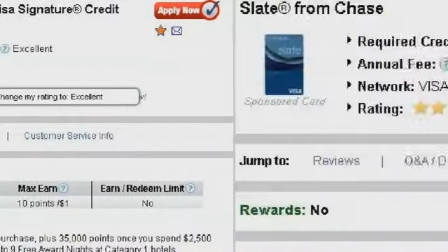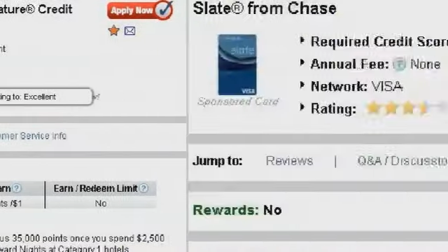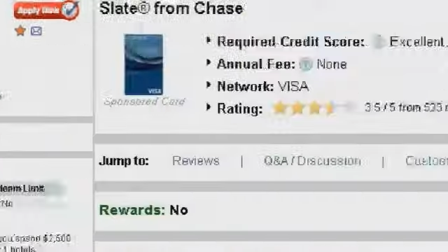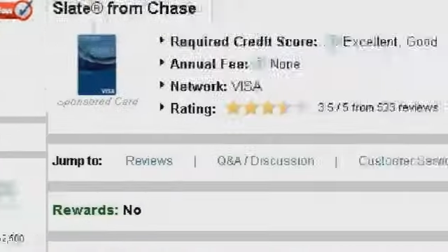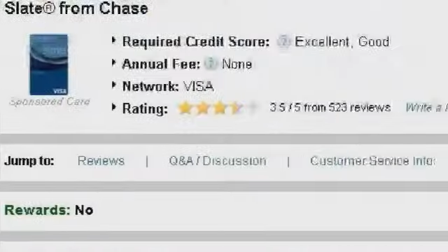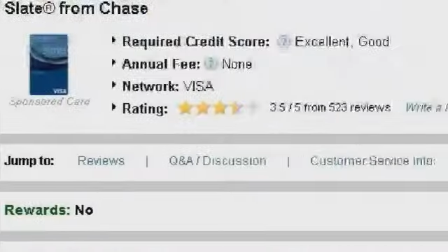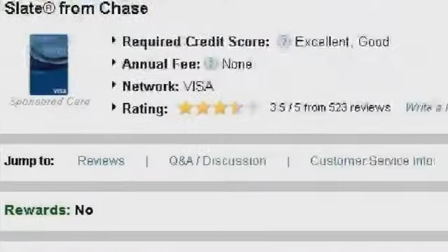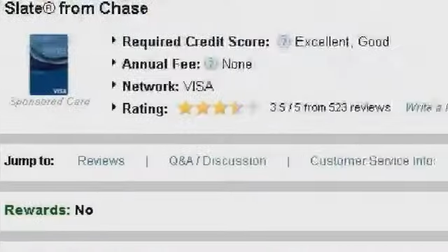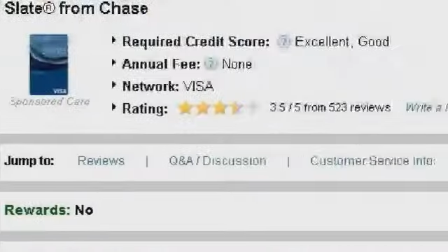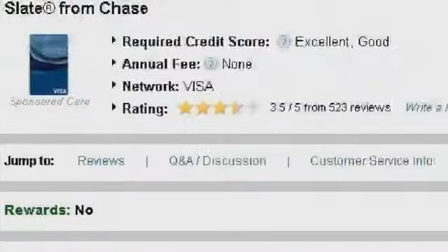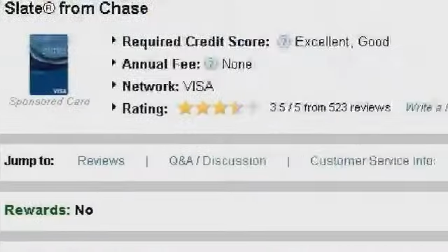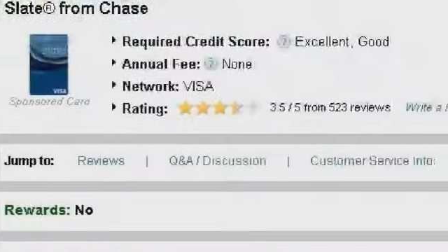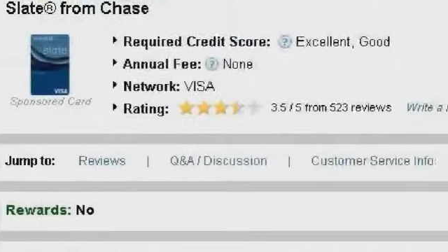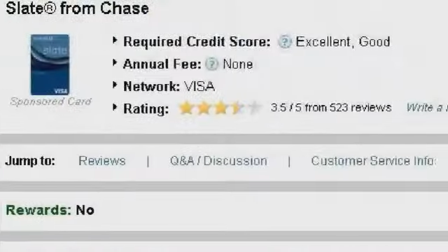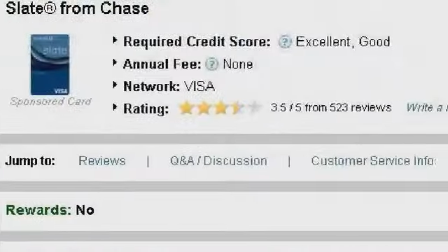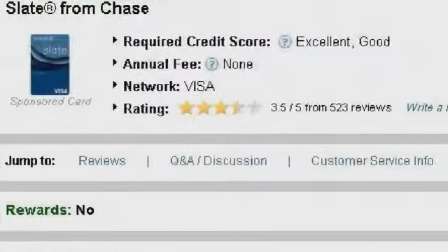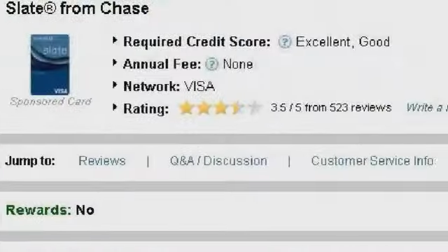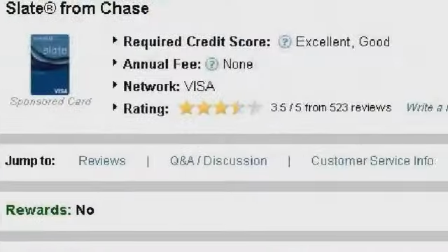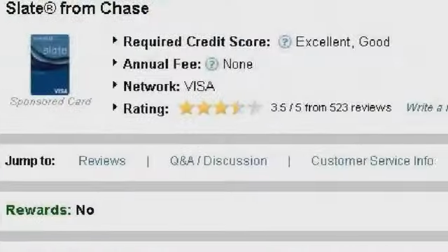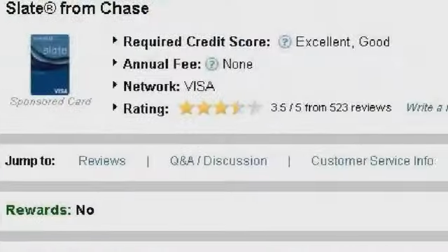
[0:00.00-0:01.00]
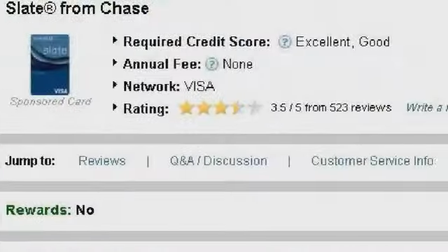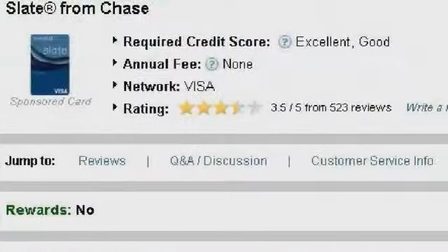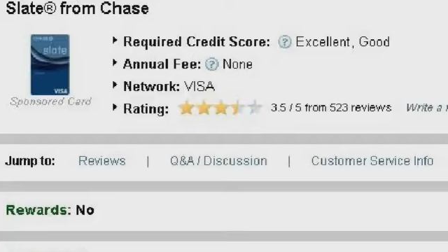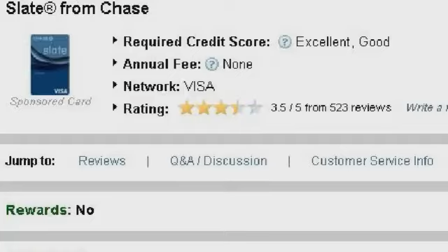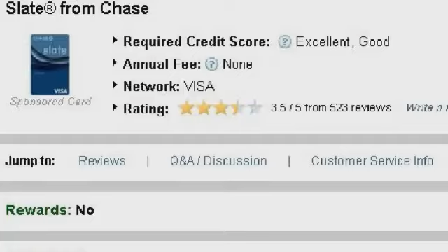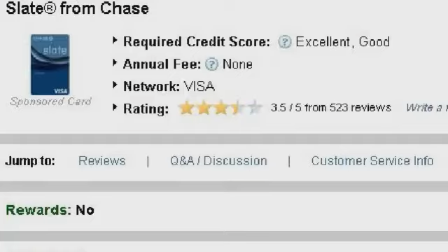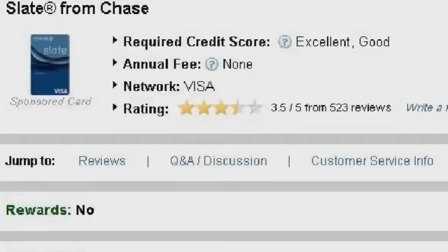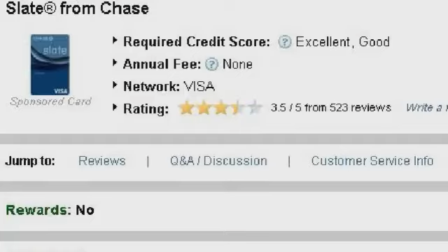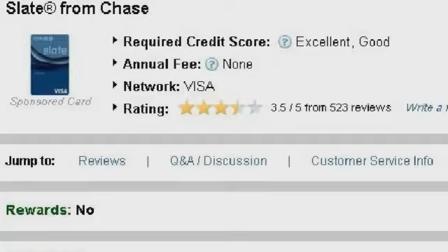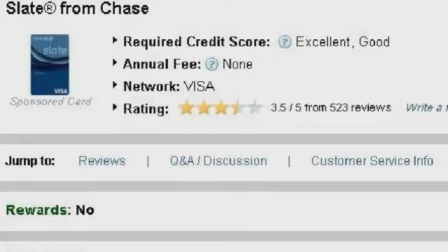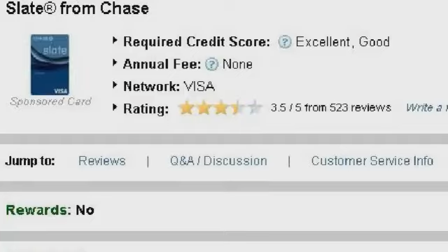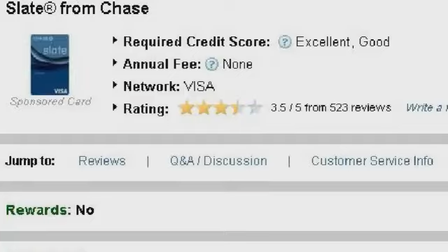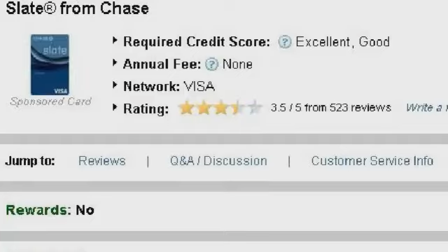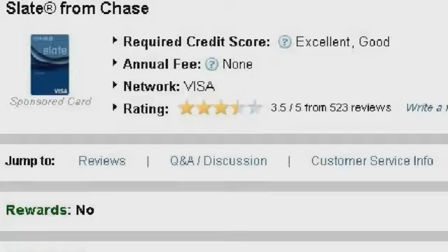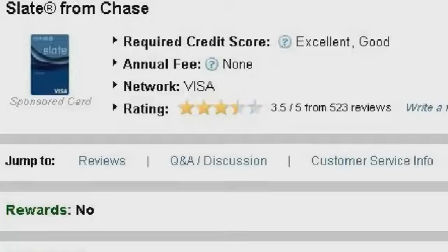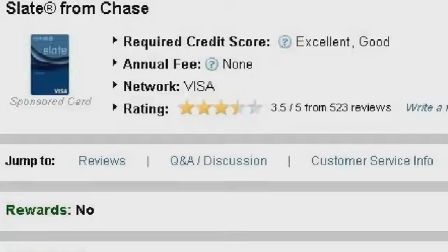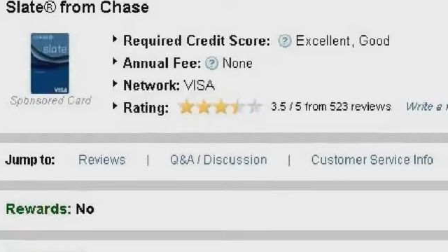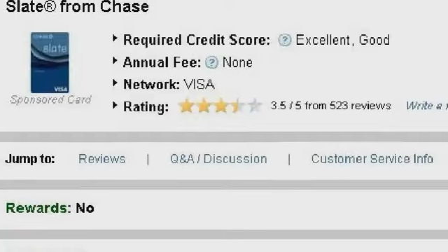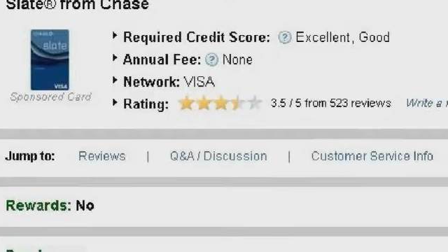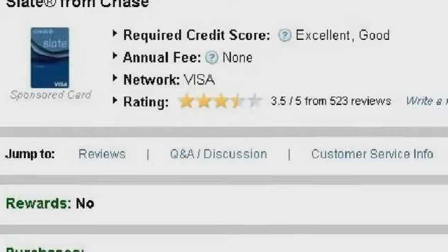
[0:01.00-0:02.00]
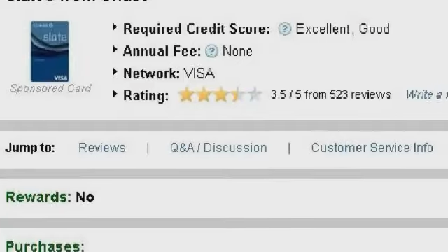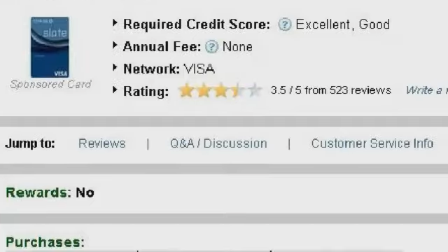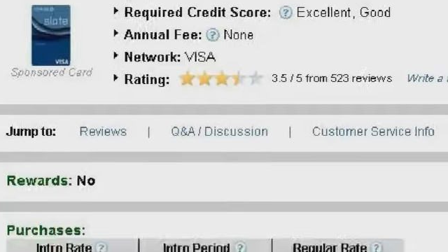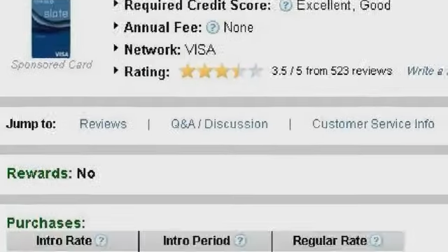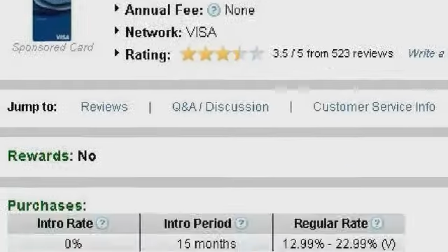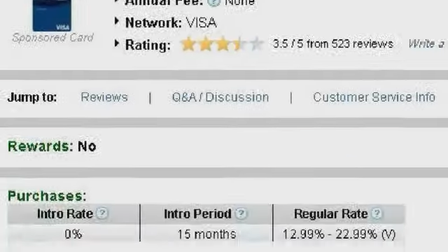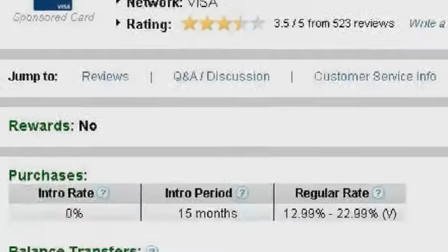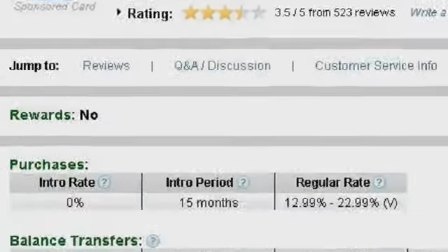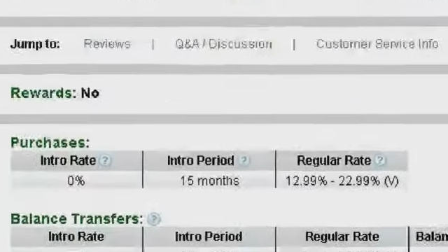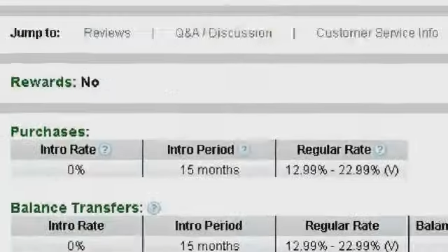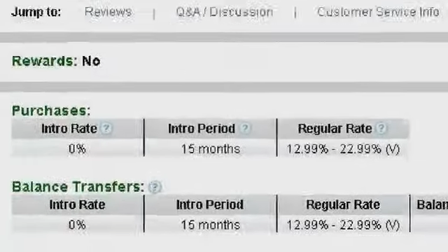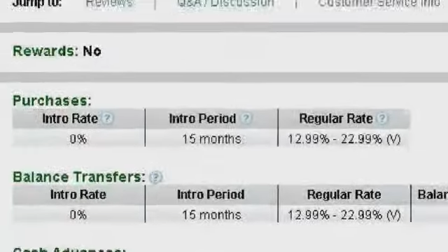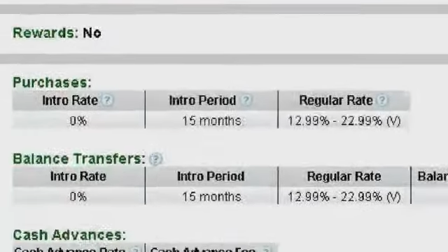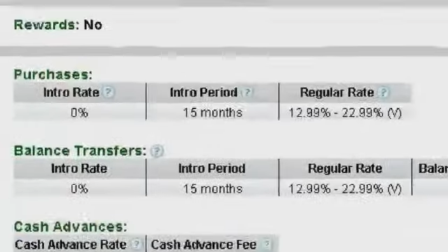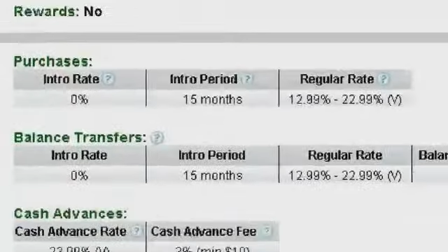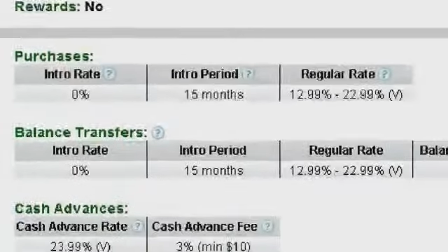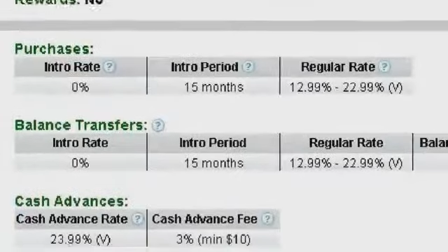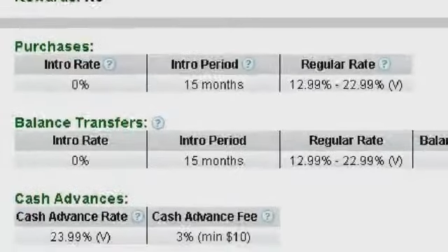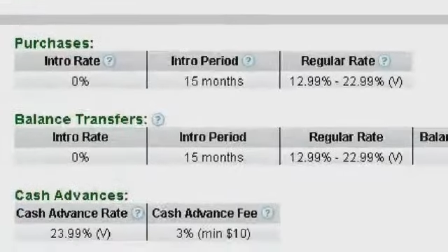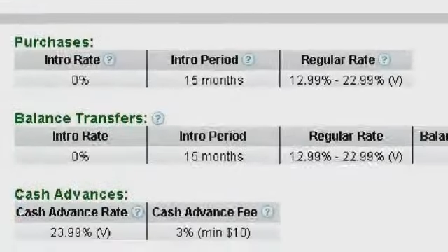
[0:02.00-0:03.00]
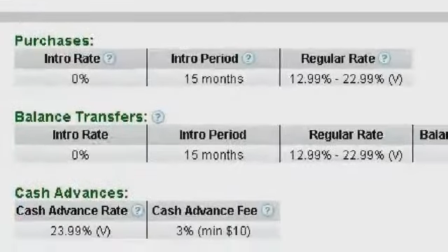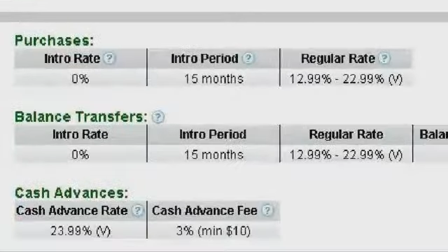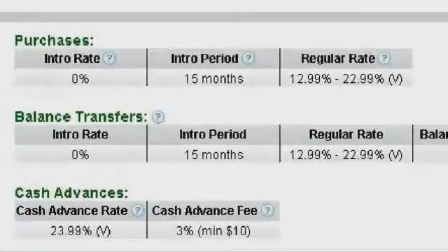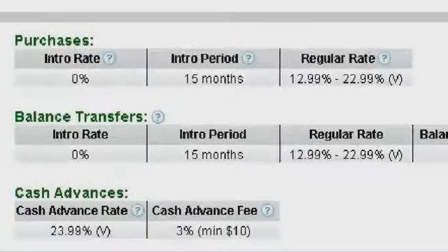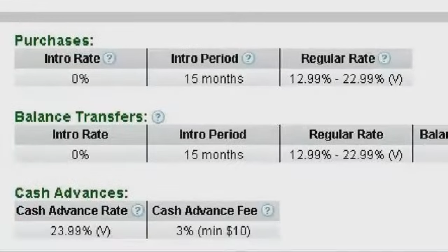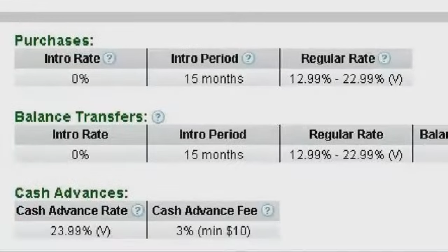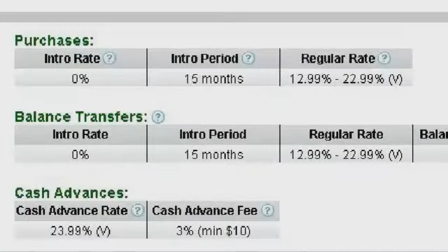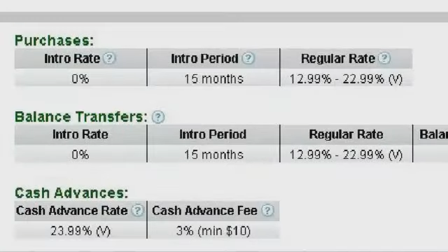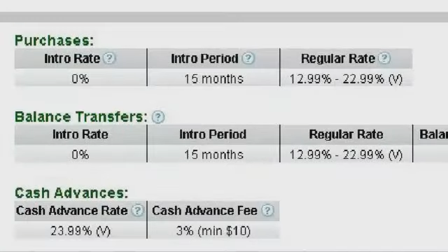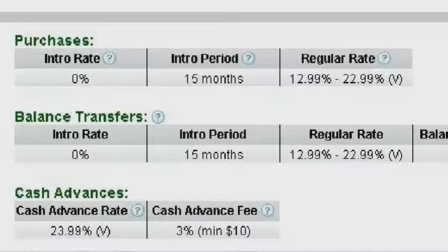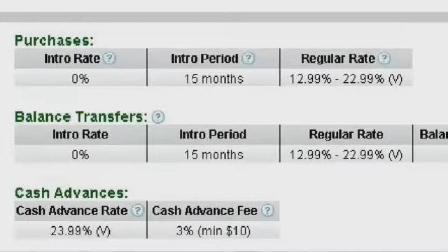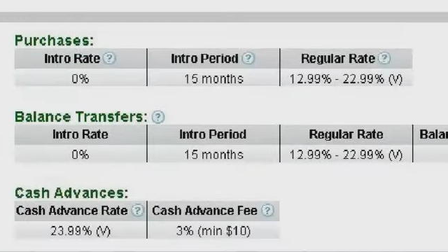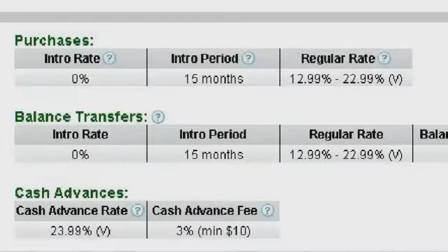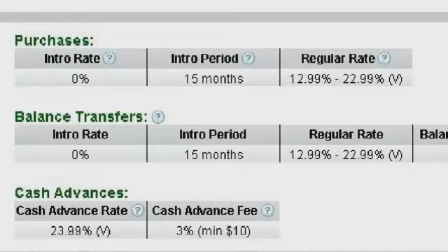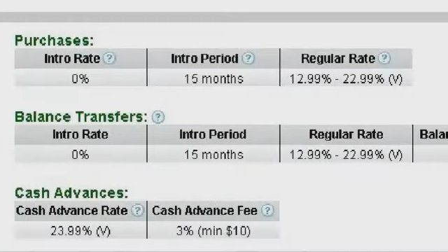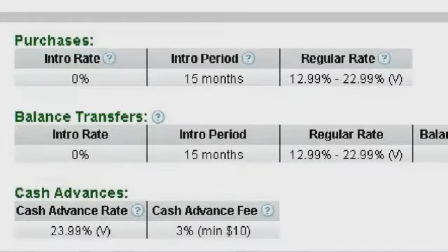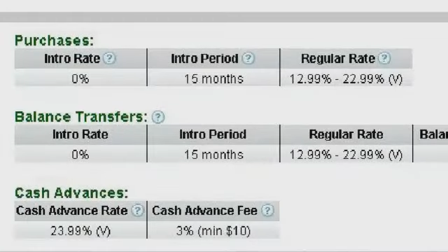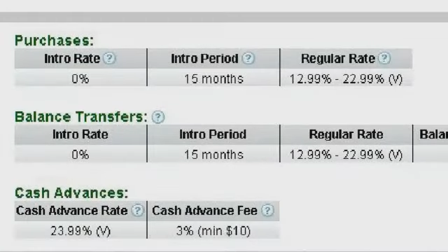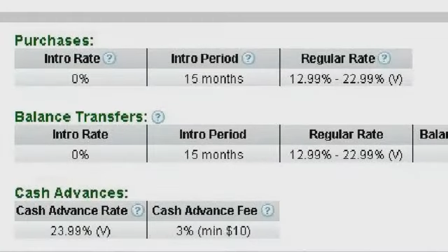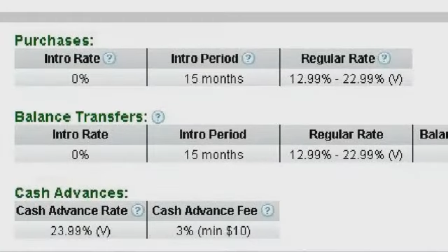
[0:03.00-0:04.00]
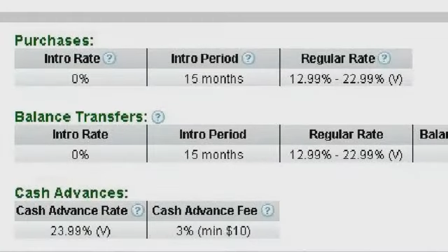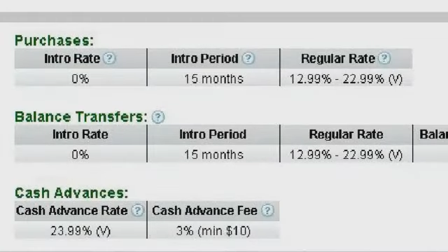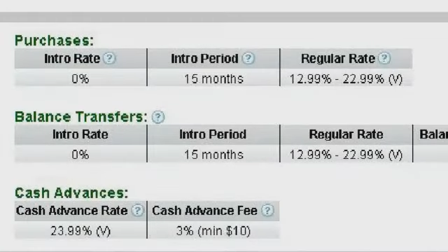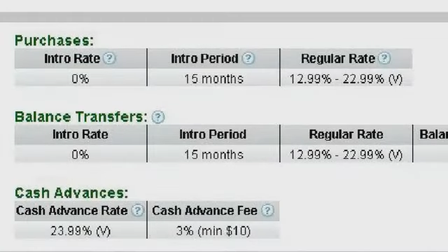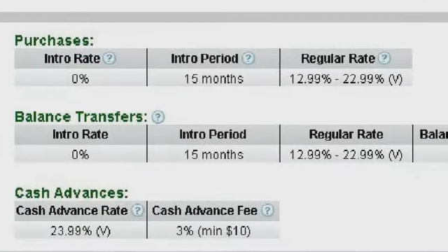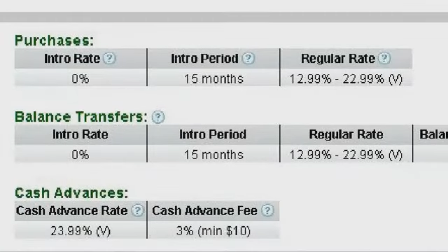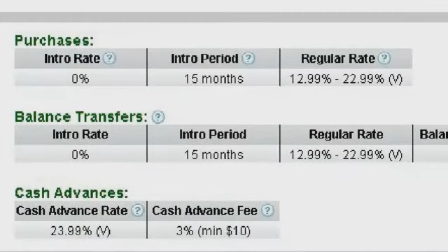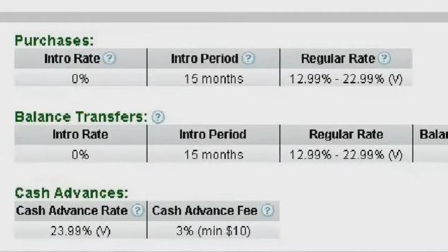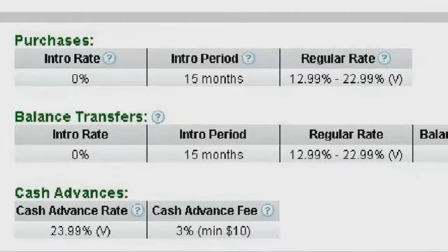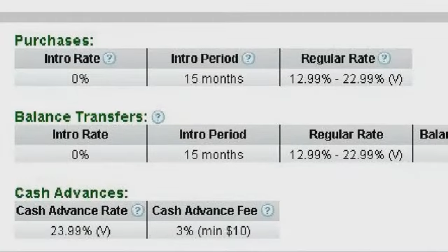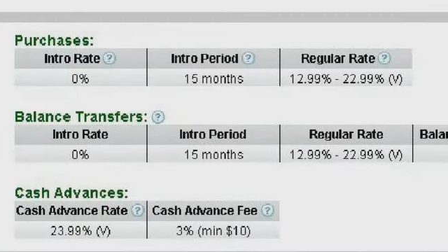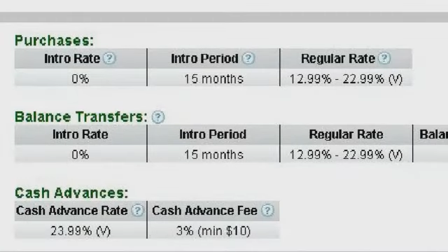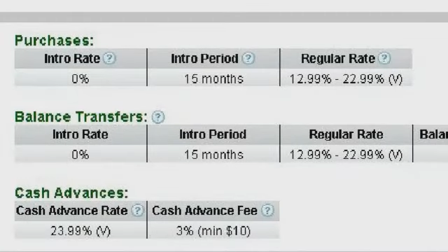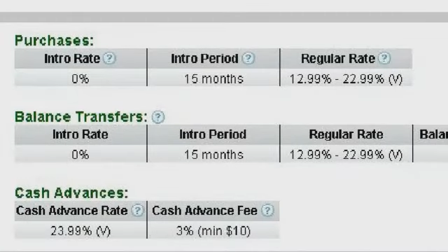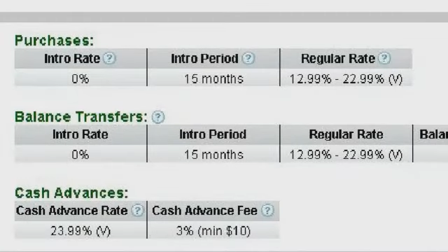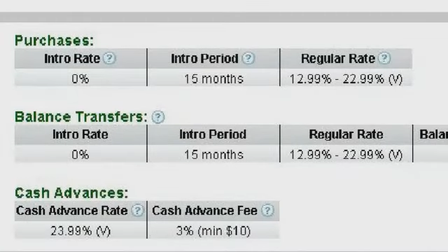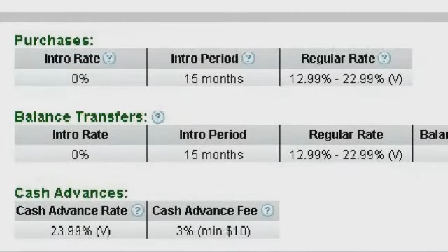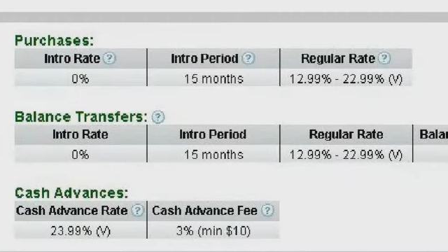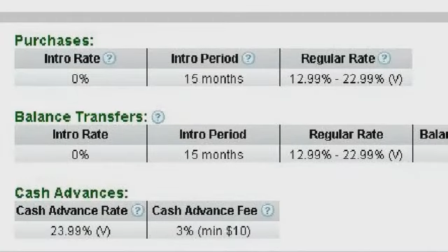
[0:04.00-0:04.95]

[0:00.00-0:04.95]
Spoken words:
[unreadable: no face in view]